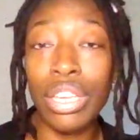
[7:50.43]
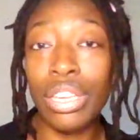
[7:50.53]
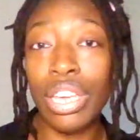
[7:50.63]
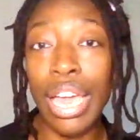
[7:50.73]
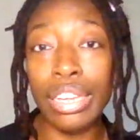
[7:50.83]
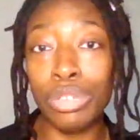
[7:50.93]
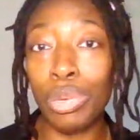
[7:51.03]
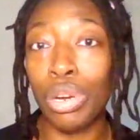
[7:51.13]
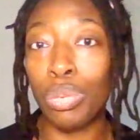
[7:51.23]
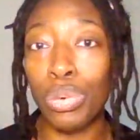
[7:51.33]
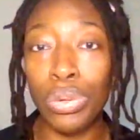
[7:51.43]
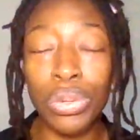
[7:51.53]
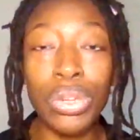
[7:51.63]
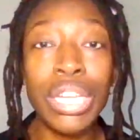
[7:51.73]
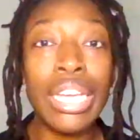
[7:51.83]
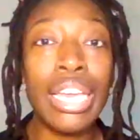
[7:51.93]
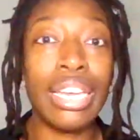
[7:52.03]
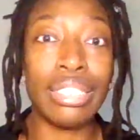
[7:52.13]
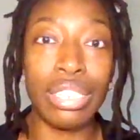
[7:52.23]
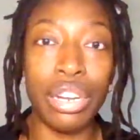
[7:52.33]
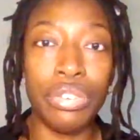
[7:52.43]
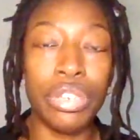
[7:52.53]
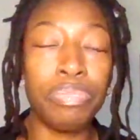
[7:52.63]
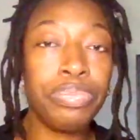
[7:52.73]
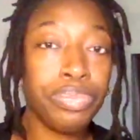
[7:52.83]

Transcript: cashmere, wool, etc.